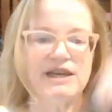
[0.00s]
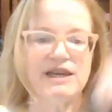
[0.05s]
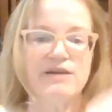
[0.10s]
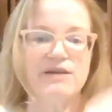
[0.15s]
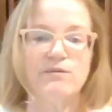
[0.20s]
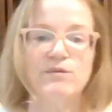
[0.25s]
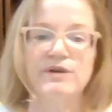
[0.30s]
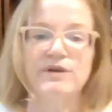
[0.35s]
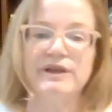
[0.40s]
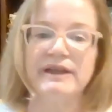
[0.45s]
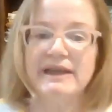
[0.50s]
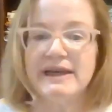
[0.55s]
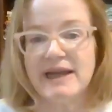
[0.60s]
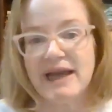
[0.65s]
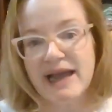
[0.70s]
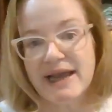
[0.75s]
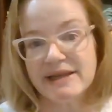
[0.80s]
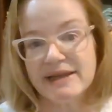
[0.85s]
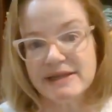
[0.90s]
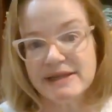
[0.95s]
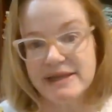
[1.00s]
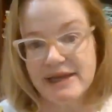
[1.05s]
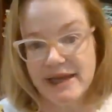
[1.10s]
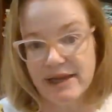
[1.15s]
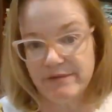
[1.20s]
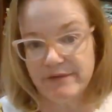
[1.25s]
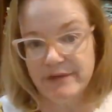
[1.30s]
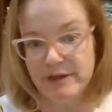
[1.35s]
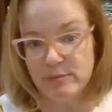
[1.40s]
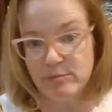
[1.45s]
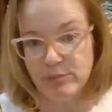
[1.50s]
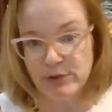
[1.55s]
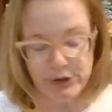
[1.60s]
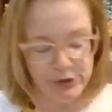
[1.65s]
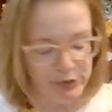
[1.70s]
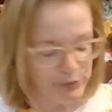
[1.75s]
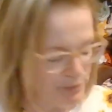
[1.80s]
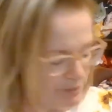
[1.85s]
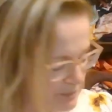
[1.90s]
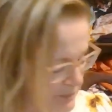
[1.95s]
a really nice navy
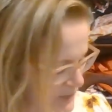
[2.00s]
blue,